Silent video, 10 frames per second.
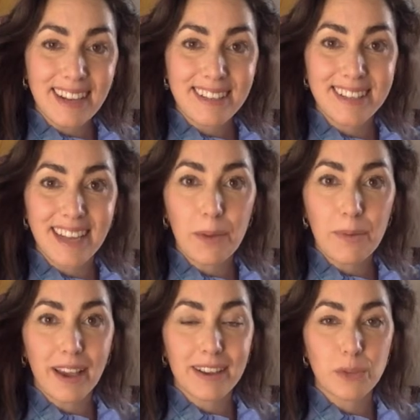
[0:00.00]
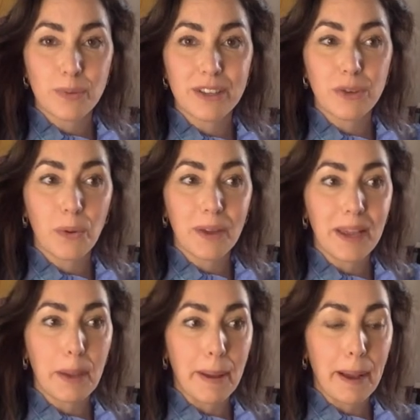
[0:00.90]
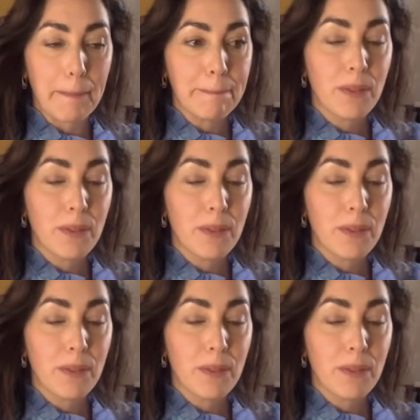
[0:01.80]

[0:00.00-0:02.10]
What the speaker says: and today we're going to be talking about